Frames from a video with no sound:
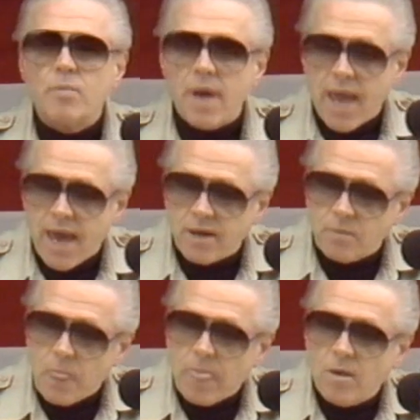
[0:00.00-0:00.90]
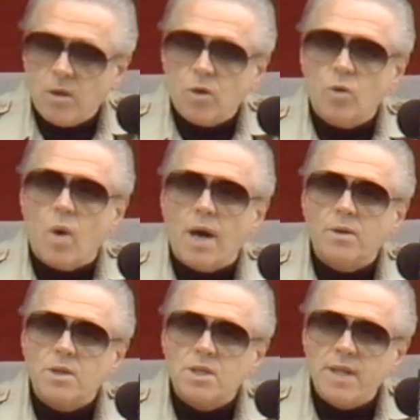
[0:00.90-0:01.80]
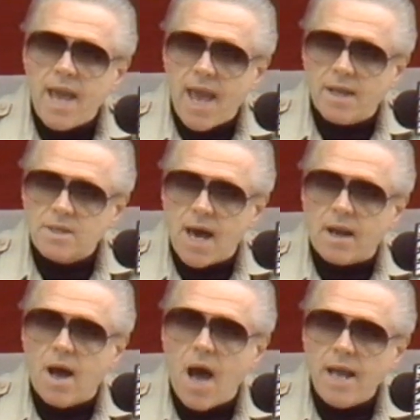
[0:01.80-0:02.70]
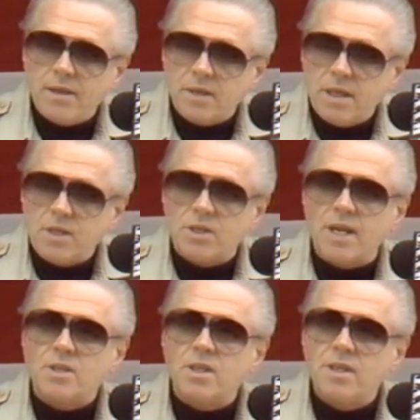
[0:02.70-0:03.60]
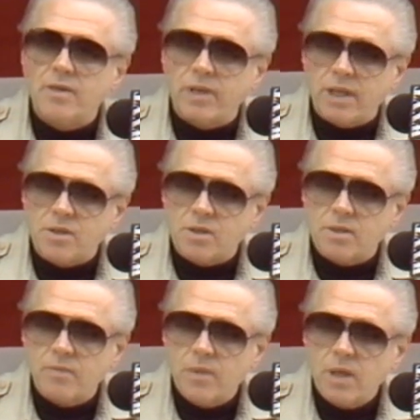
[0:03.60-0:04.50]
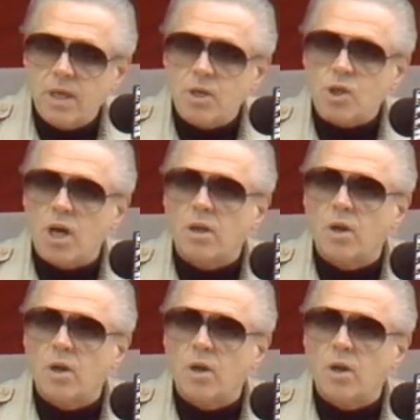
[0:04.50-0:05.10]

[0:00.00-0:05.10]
is a man who understands how to heighten his sensitivities, his